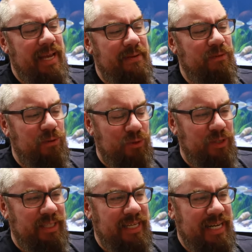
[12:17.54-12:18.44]
and um, not
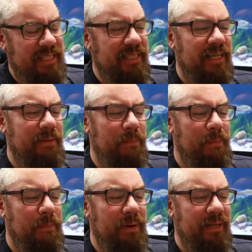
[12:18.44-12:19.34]
during the night.
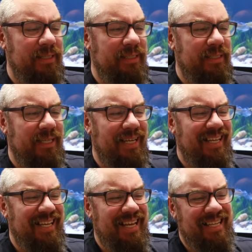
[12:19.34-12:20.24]
But
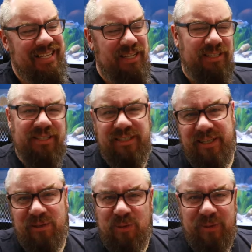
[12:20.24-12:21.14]
you could turn it
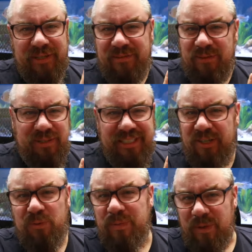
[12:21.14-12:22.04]
down low enough so as it
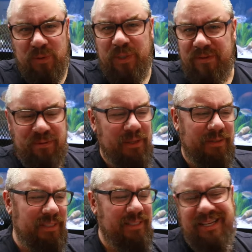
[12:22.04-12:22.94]
could be on twenty-four
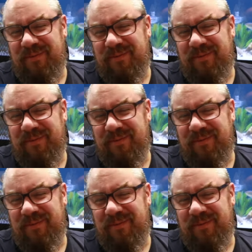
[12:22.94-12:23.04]
hours.